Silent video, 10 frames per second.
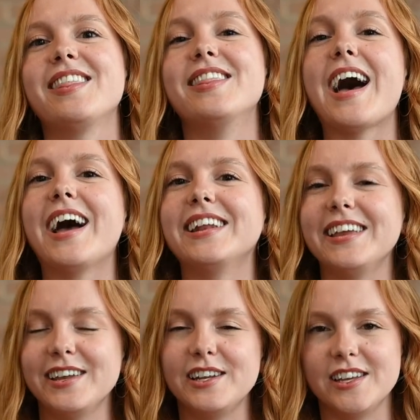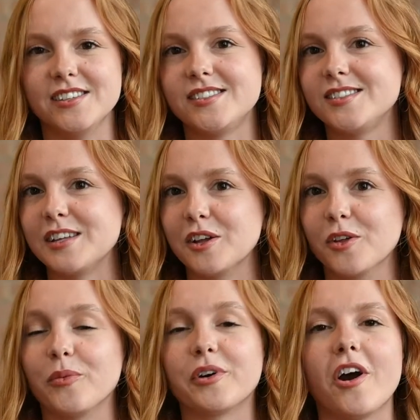that it is
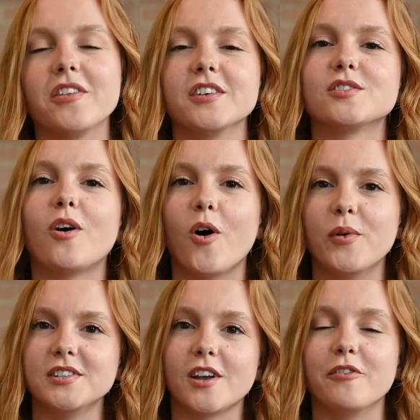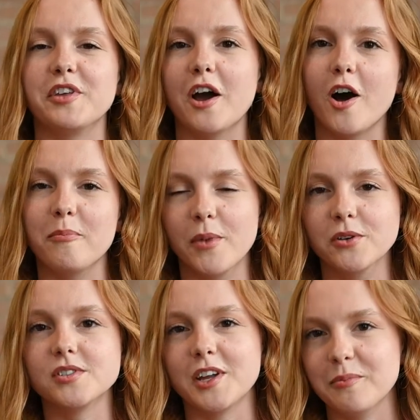still, regardless, always of the
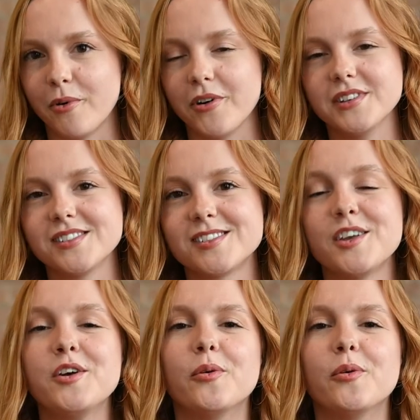utmost importance.